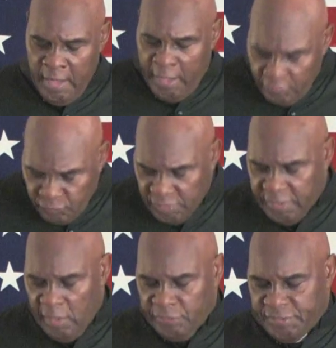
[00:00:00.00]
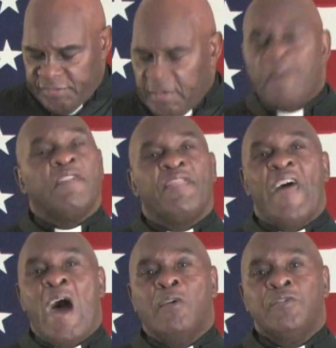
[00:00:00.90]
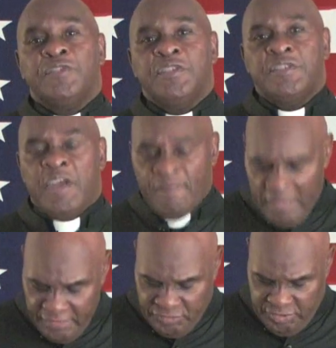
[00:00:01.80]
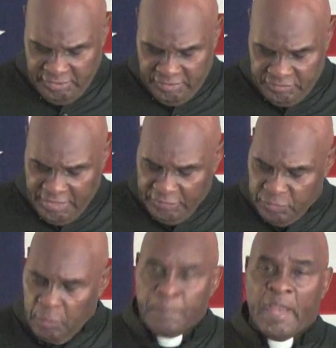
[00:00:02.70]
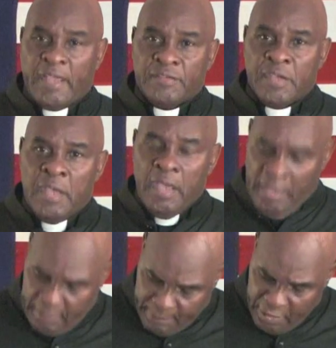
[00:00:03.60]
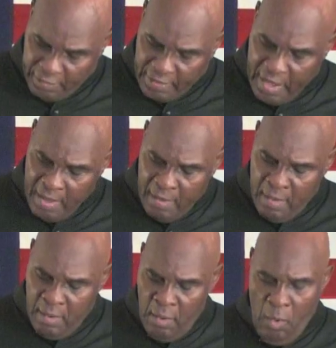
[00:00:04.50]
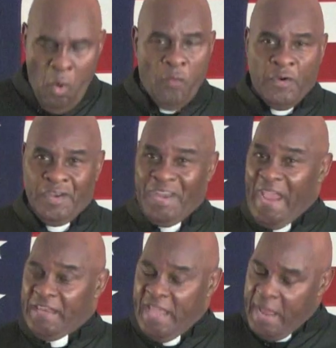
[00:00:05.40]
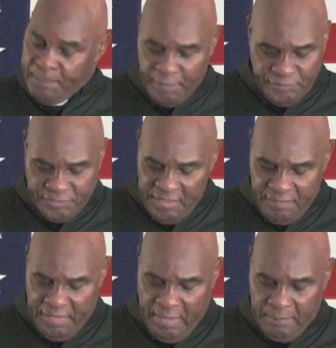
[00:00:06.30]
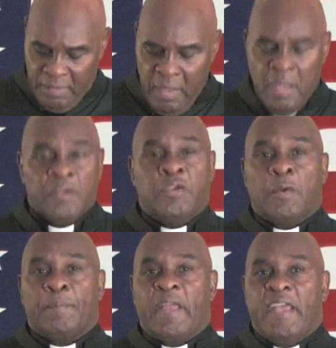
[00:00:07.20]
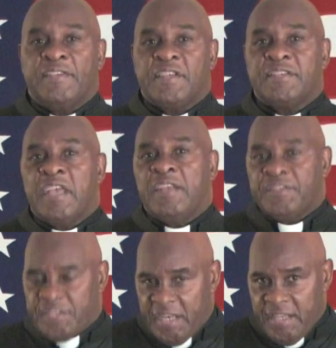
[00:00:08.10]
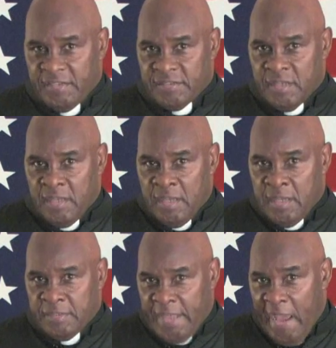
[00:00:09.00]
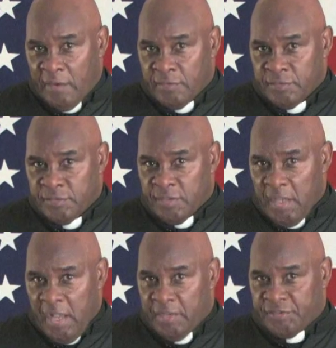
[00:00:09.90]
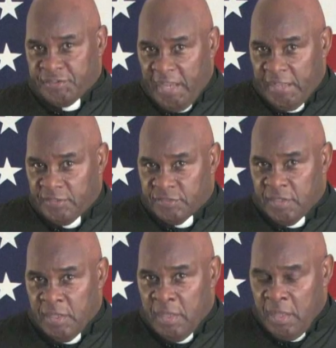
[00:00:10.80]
History tells us of the thousands of lynchings that took place in America. Over 98% of them took places in cities, towns, and states